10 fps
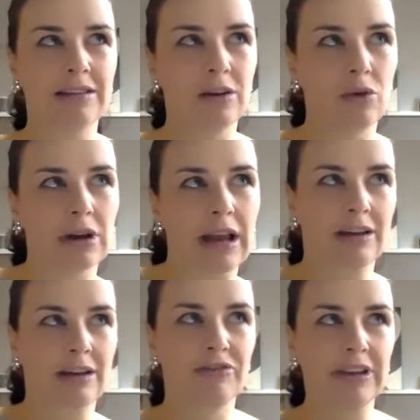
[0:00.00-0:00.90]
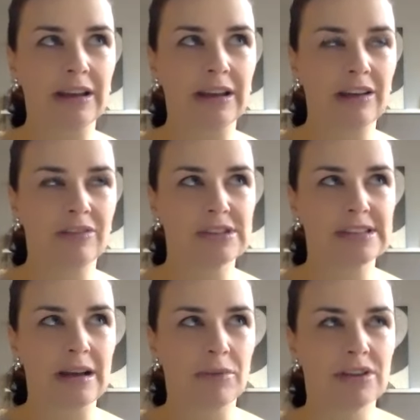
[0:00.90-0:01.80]
look like or feel like for
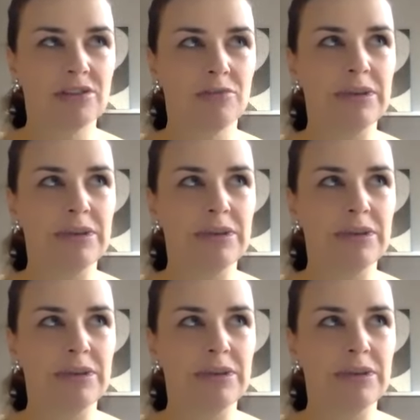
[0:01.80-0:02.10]
someone to